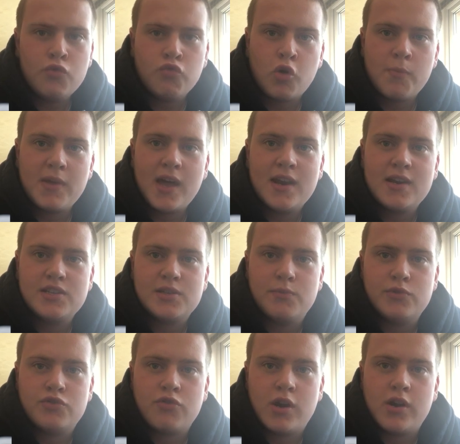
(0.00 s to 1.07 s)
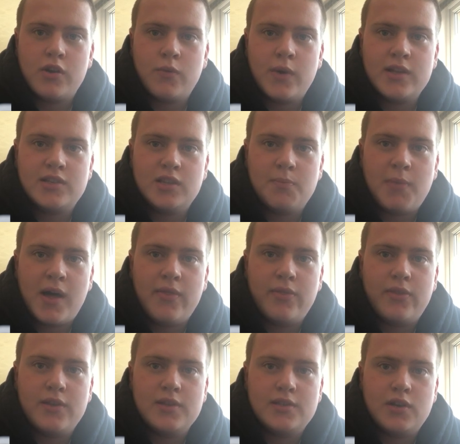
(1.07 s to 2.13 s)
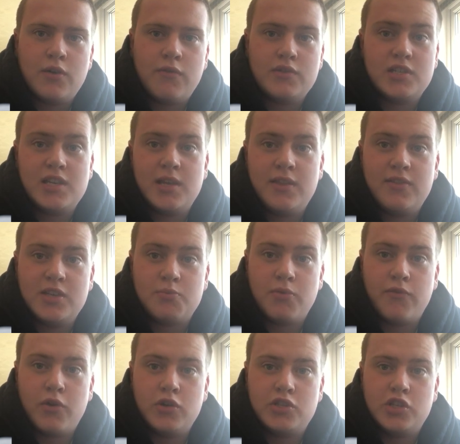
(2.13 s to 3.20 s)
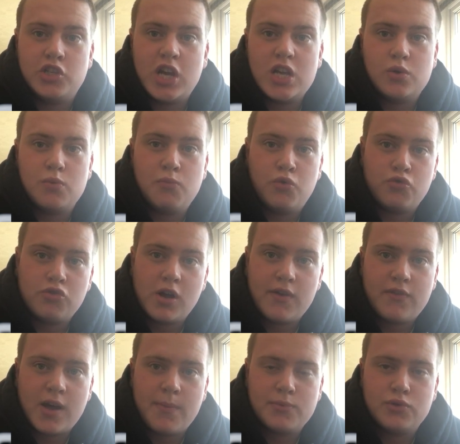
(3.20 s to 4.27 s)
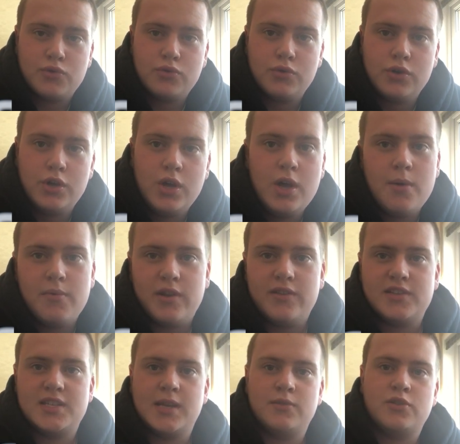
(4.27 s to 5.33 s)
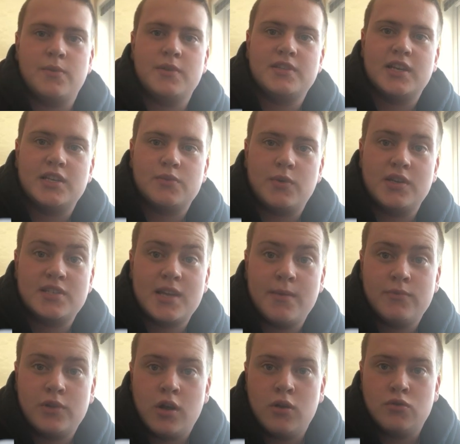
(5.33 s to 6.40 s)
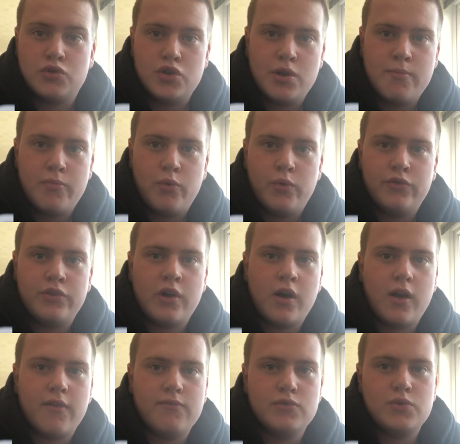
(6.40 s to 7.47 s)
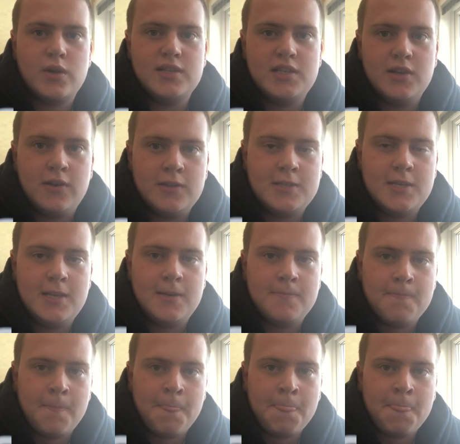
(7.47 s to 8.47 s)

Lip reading: Robbie Anderson was traded away to the Panthers, and obviously this provides the Jets with more draft capital, but at the same time it takes away Sam Darnold's number one target from 2019.